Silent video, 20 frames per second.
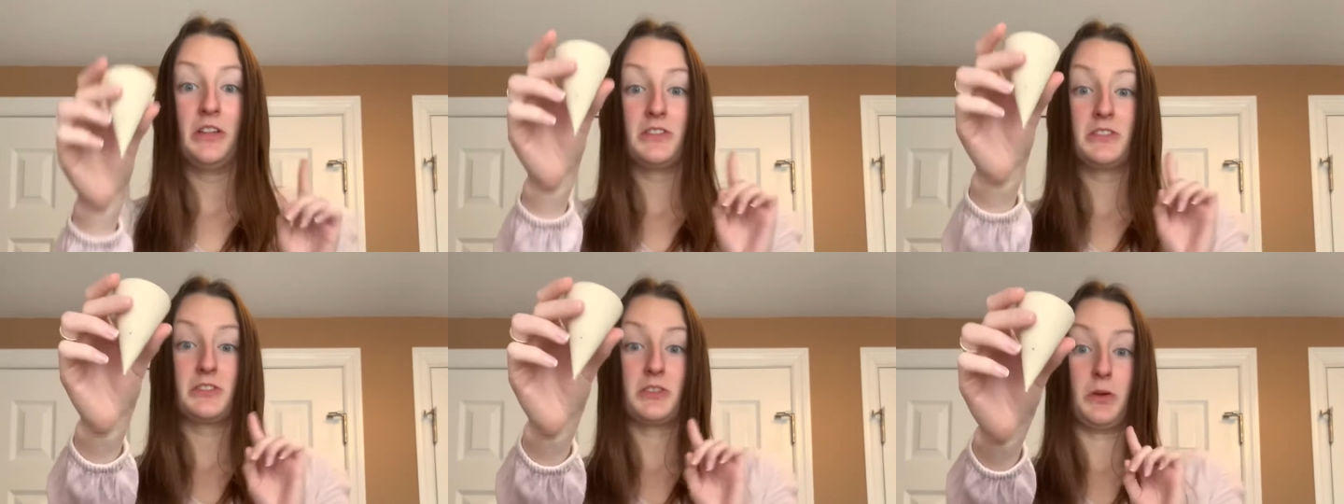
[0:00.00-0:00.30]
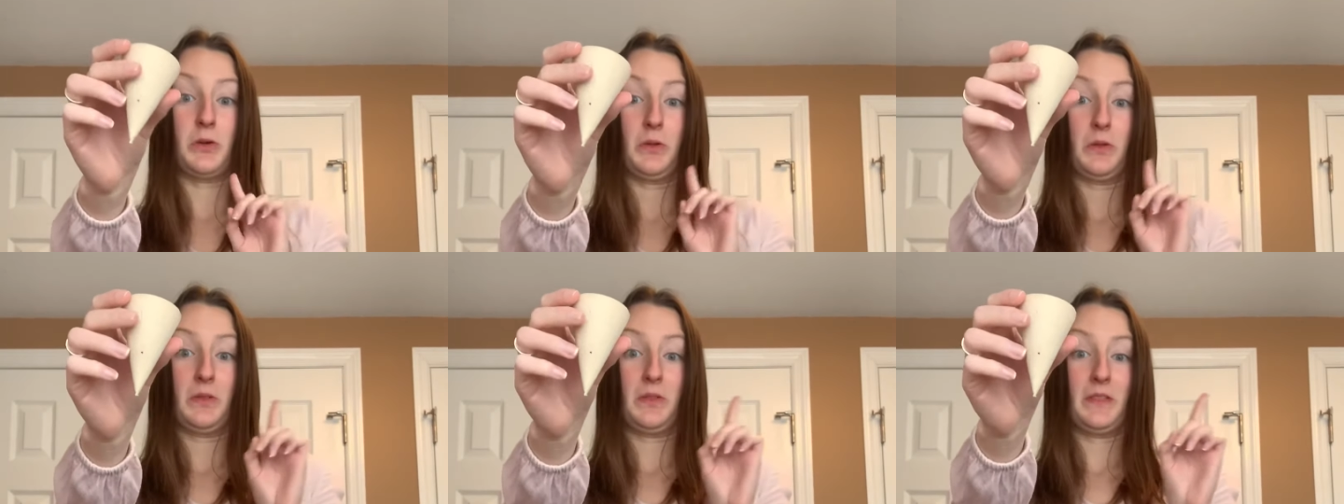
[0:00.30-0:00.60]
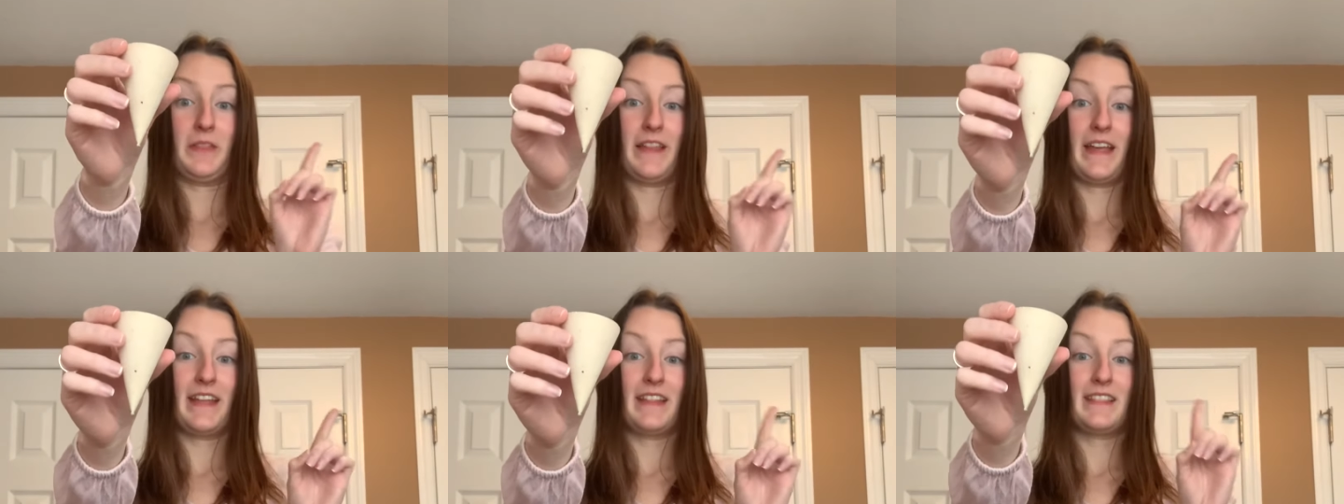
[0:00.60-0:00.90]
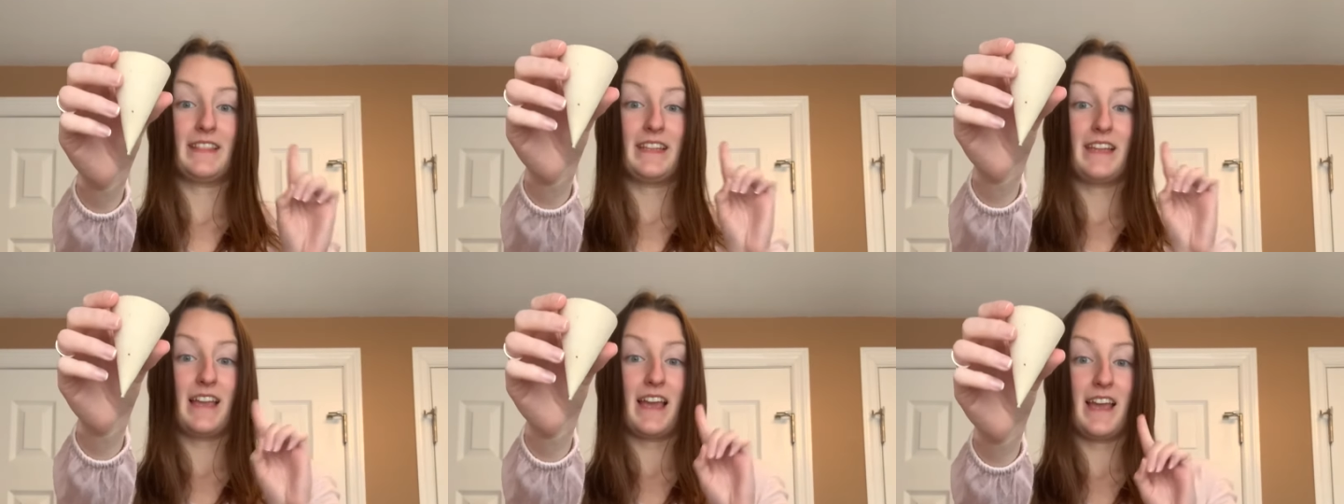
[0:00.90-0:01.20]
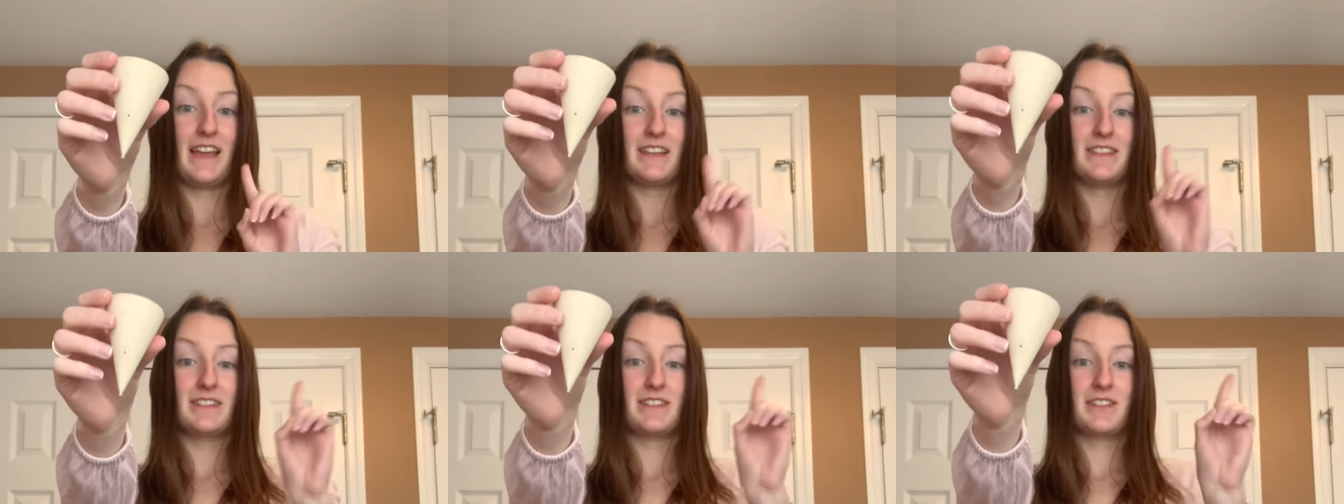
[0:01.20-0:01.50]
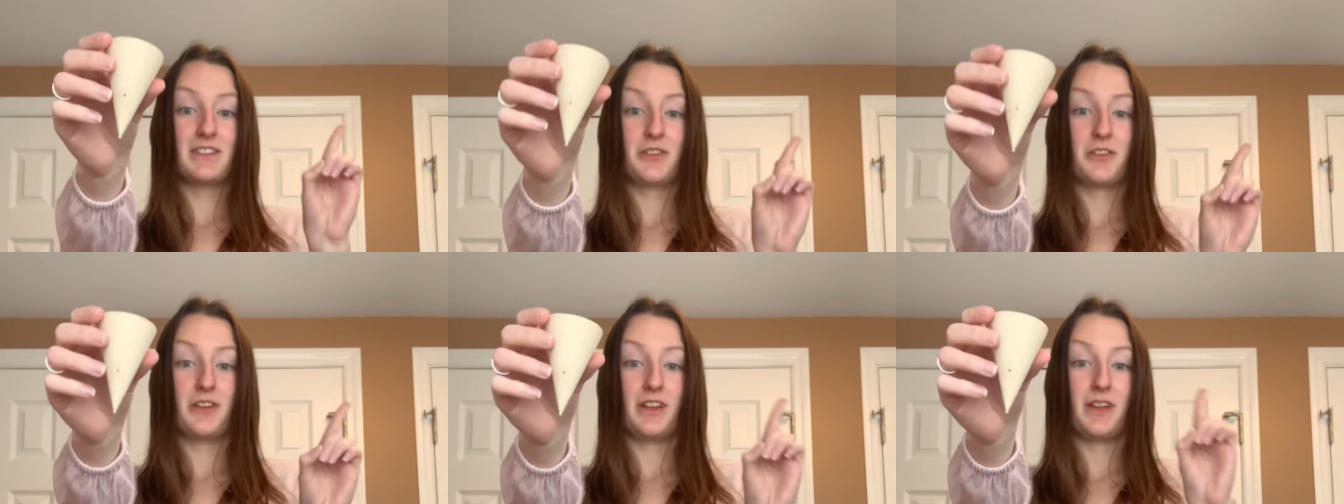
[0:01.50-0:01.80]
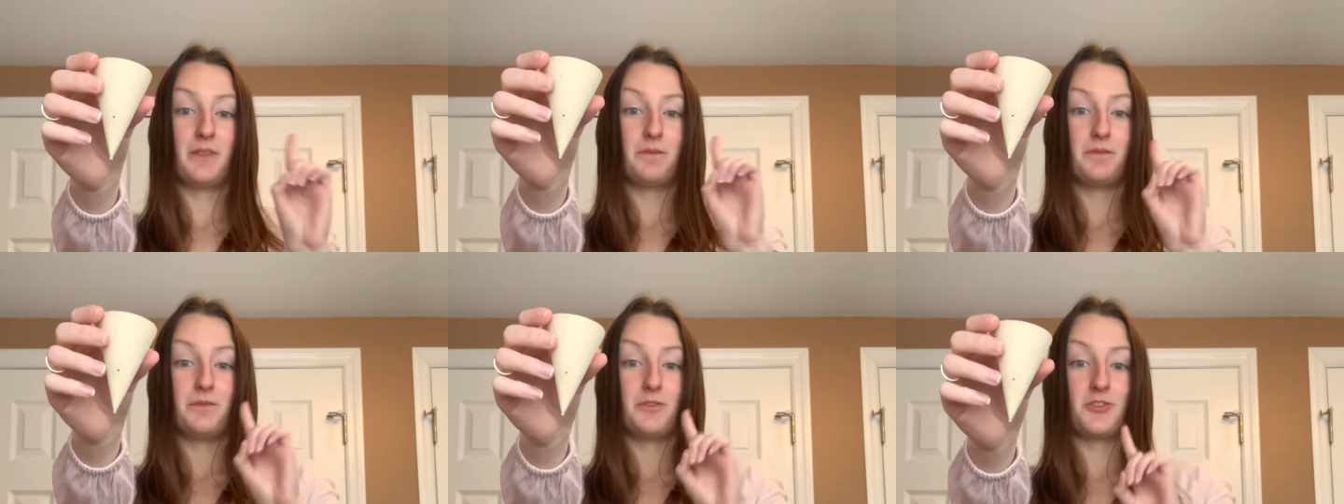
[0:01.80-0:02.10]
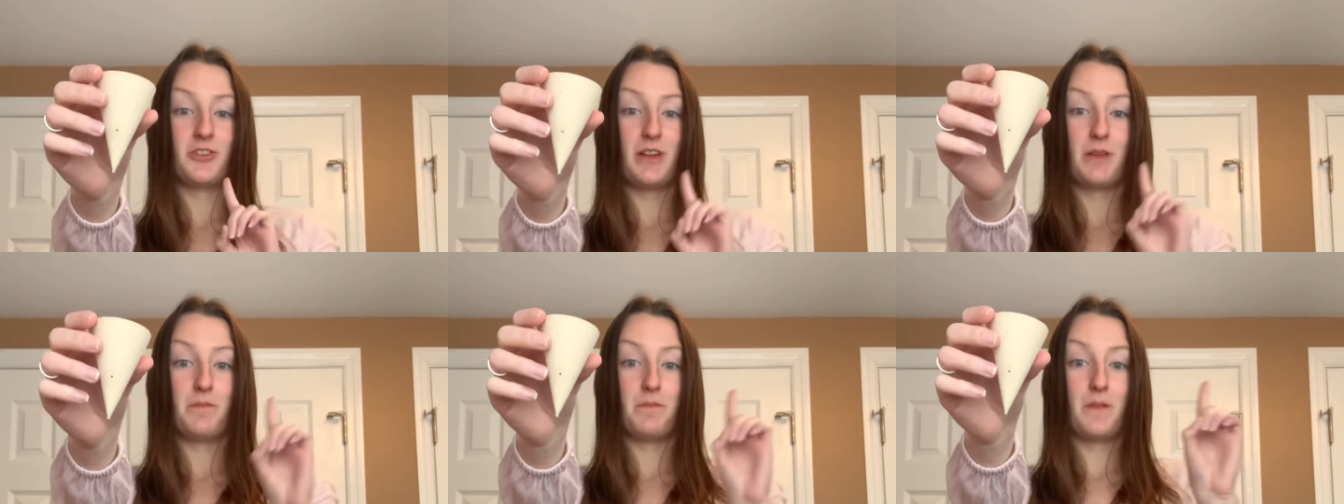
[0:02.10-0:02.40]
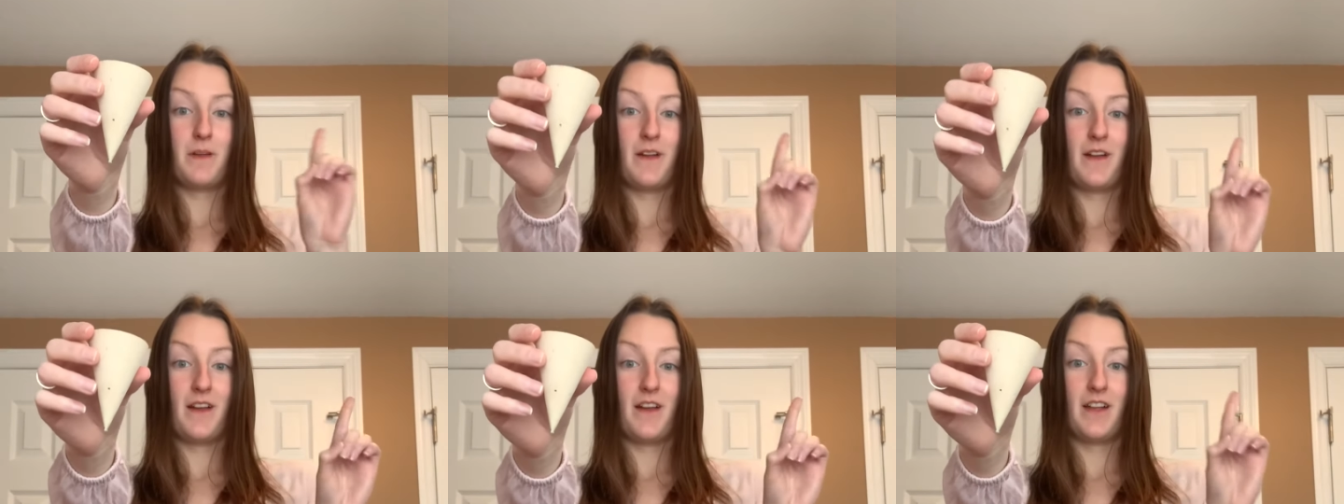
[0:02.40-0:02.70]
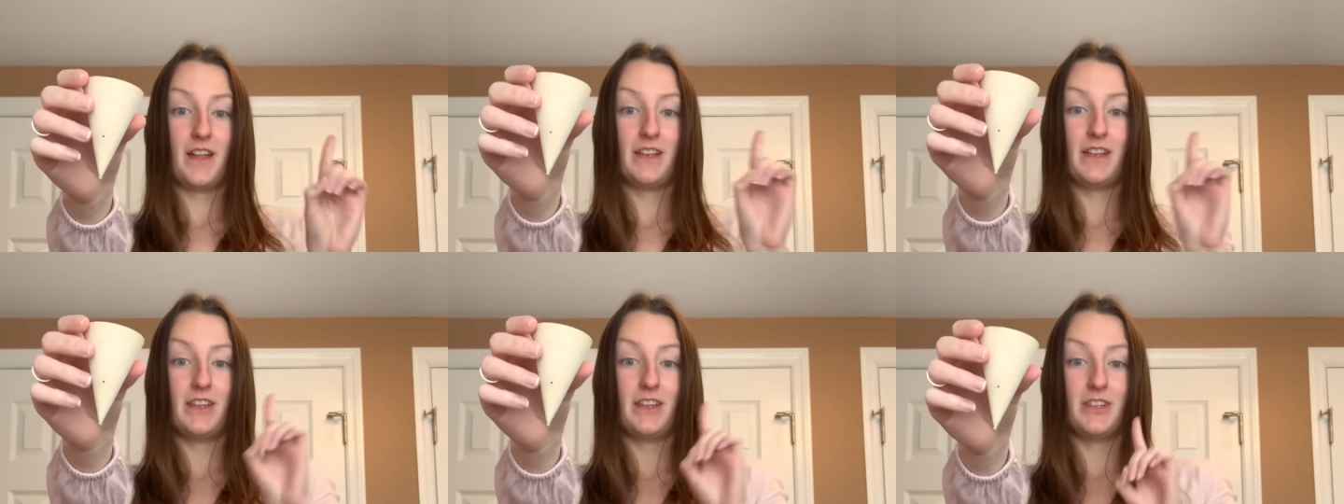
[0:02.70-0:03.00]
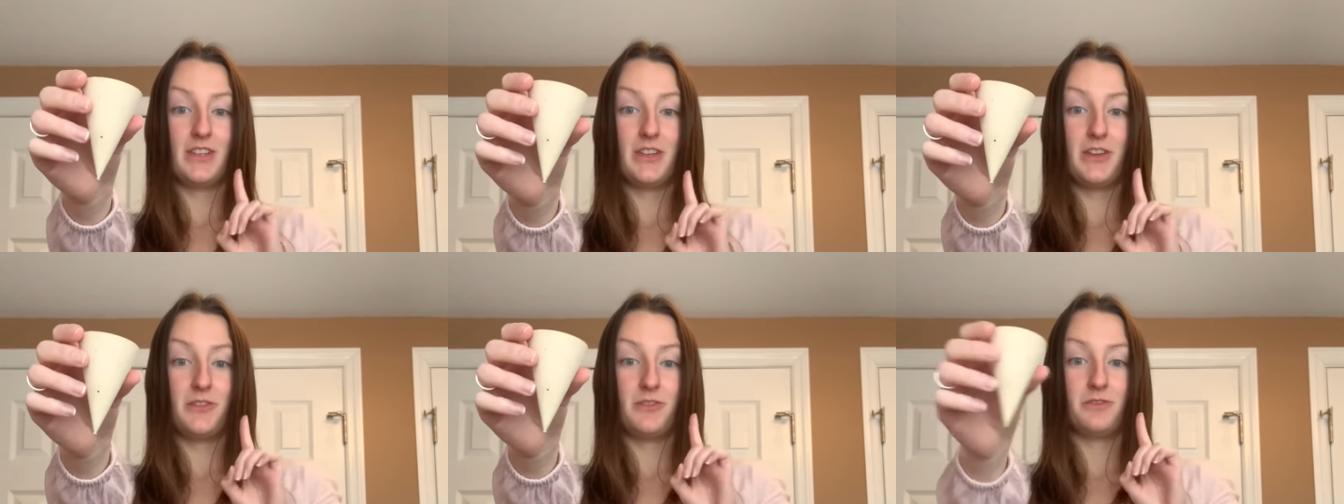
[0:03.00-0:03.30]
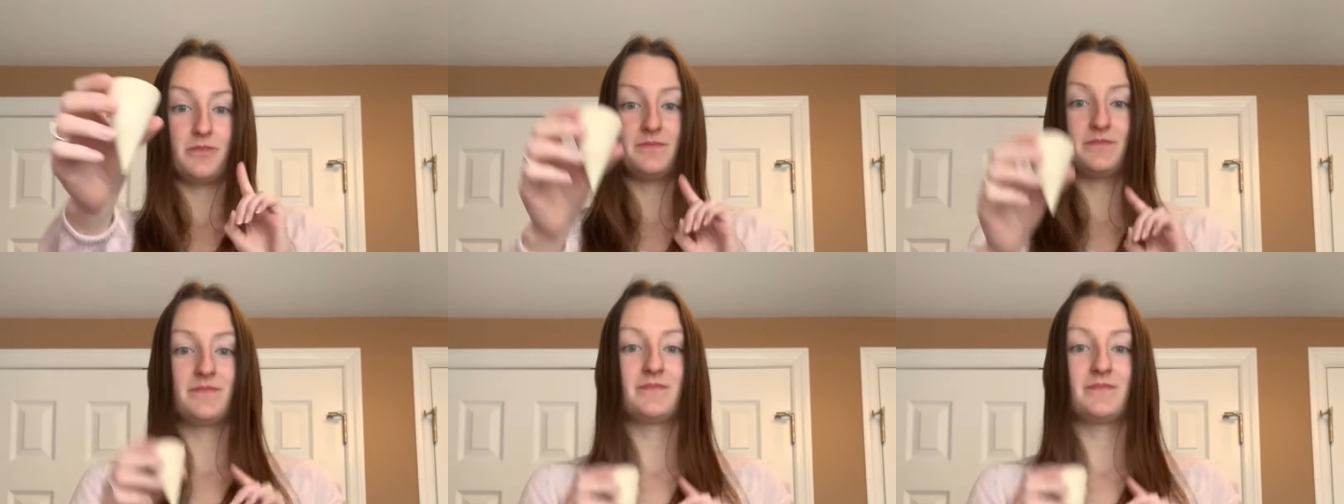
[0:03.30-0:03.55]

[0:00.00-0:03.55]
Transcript: Don't let the ice cream drip on you.